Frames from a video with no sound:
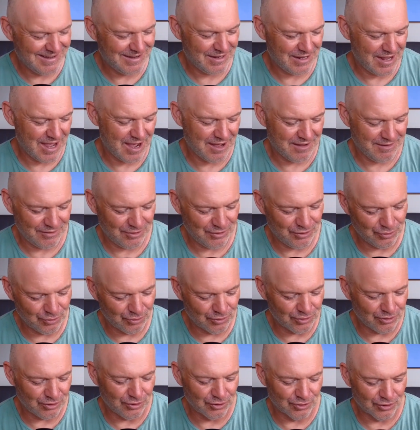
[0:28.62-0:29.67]
Yeah,
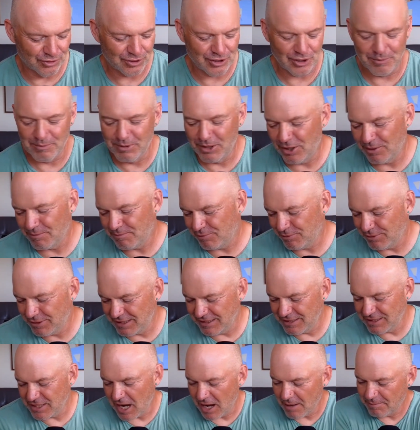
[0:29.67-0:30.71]
you're coming up with
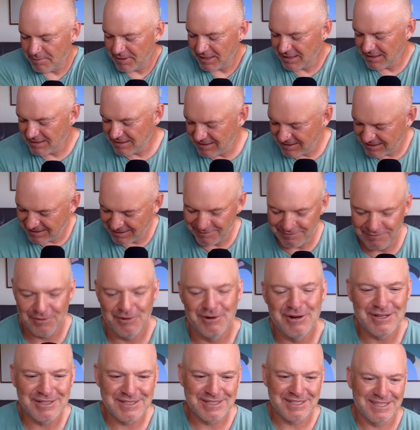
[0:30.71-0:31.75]
the topics
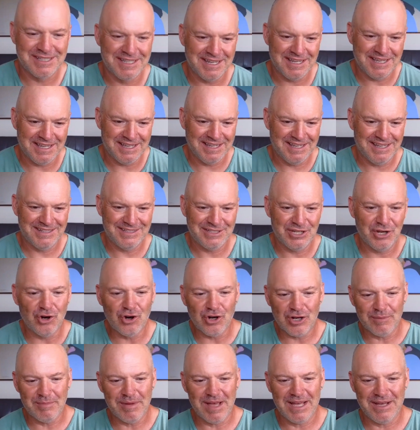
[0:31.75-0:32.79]
for us to
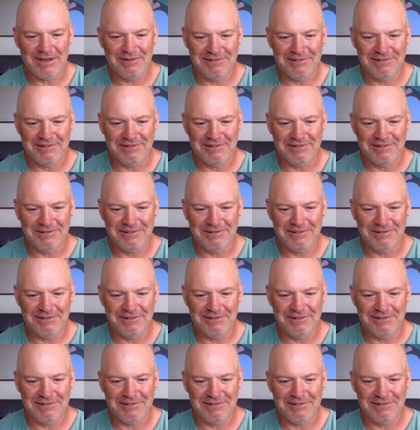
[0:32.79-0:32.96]
talk about.